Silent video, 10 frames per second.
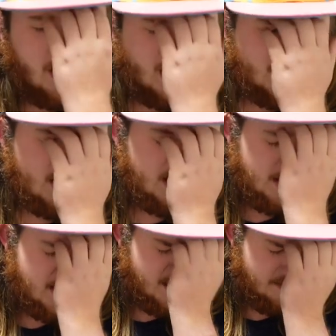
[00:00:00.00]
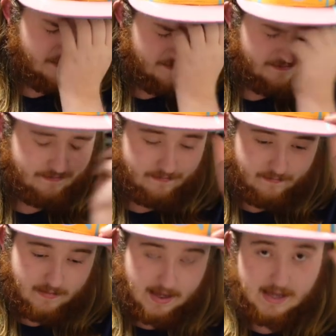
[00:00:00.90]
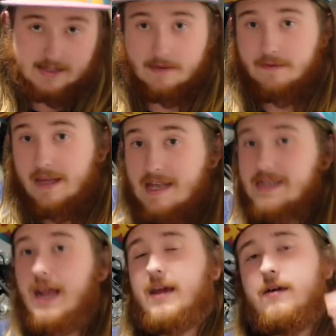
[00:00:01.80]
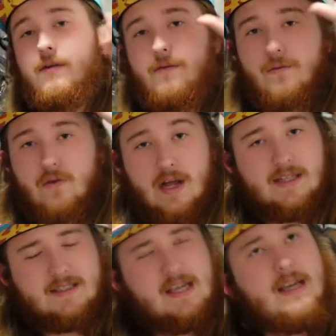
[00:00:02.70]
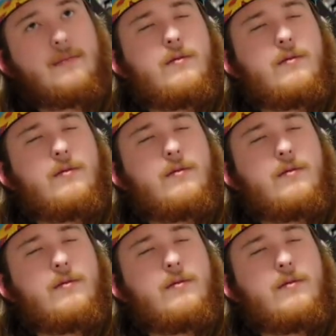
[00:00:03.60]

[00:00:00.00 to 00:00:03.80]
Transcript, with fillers: And um, as of the intake, from what I seen